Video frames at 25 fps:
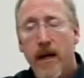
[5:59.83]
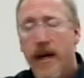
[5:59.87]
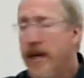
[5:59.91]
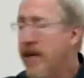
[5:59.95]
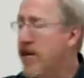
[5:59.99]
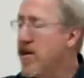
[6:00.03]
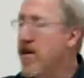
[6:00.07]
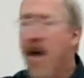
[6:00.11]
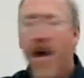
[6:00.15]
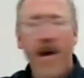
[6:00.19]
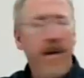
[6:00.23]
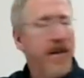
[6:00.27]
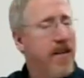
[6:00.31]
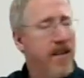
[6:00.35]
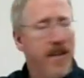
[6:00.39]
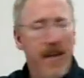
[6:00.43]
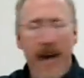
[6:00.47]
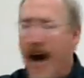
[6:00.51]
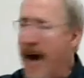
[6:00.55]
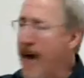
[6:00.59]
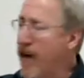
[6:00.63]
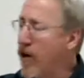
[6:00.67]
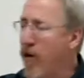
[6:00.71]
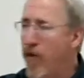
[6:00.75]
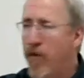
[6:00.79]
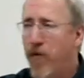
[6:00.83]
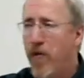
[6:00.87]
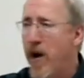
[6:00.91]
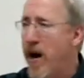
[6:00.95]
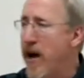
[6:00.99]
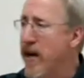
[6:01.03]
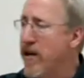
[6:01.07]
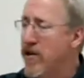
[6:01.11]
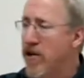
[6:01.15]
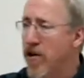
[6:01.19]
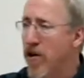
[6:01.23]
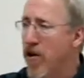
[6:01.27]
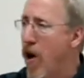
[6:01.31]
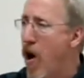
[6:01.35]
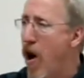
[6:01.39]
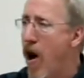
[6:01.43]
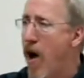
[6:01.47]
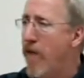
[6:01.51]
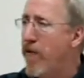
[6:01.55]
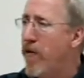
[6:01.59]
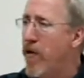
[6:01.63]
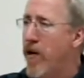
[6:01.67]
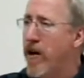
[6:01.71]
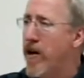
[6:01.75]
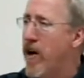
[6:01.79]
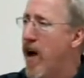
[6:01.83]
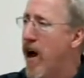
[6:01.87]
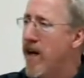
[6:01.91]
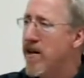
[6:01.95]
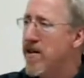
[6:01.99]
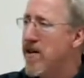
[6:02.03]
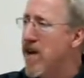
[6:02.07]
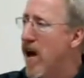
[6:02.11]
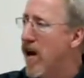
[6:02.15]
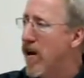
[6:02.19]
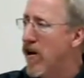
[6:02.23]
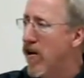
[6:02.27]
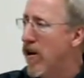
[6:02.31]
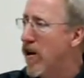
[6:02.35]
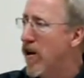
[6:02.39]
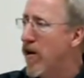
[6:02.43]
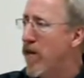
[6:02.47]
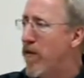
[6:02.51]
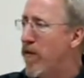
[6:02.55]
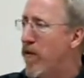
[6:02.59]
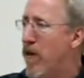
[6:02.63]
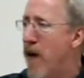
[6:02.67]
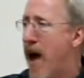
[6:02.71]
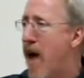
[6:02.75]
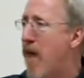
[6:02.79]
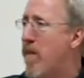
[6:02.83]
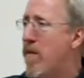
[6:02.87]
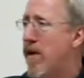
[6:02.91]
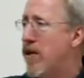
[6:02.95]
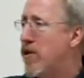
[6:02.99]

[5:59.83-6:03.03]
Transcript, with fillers: It's not sacrifice or offering. God's not looking for how